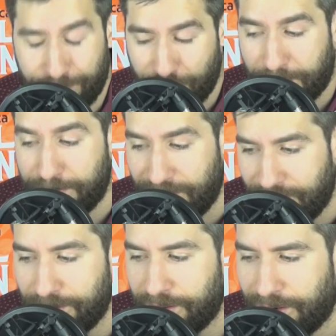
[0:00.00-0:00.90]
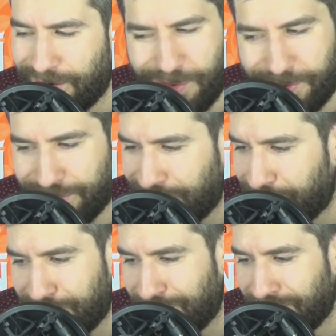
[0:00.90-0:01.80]
throw the bigot in there or else they don't
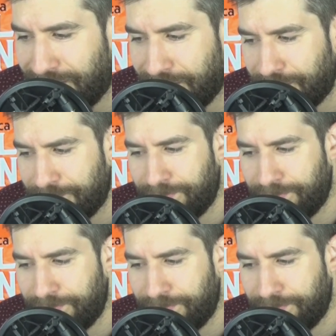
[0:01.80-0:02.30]
understand.